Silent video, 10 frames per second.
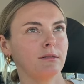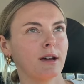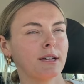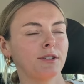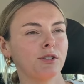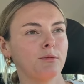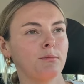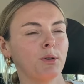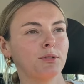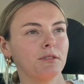I assume
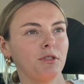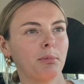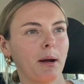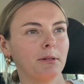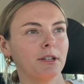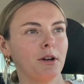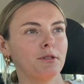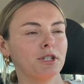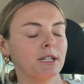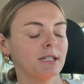most of you probably know who
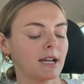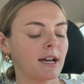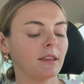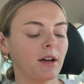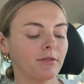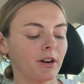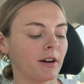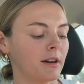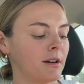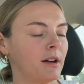she is. I love
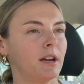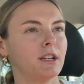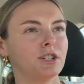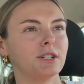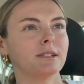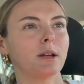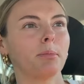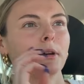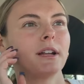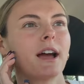her. She's so
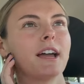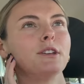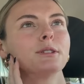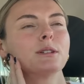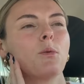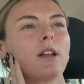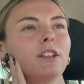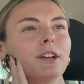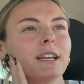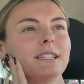pretty. I used to want to
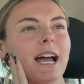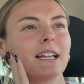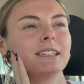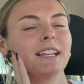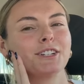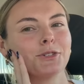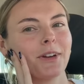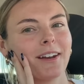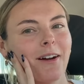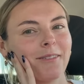look exactly like
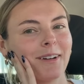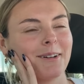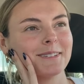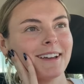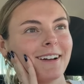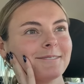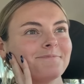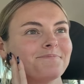Julianne Hough when I was young.